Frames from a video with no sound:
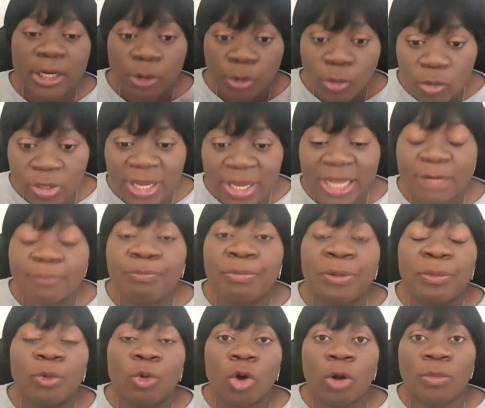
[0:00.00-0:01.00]
Look at
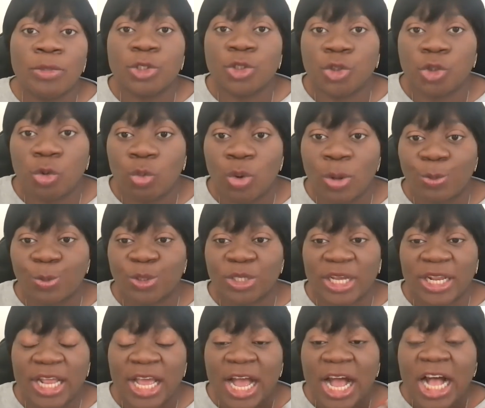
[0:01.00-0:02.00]
people coming to your
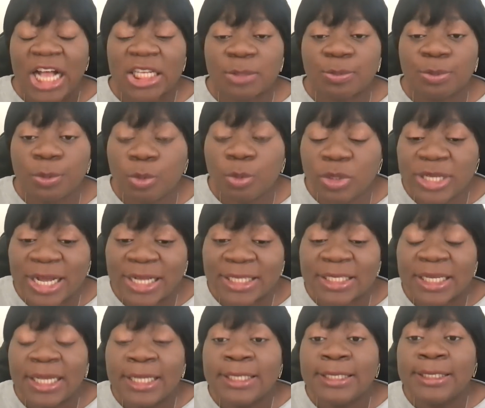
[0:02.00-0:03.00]
website as people
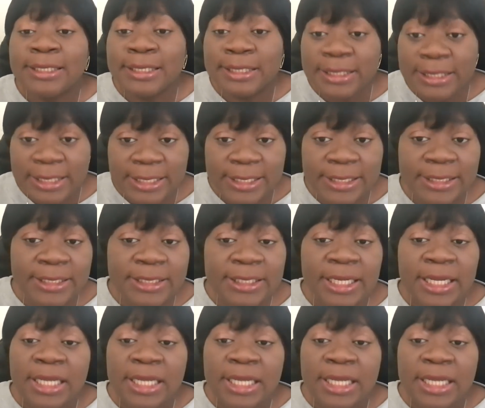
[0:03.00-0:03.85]
that need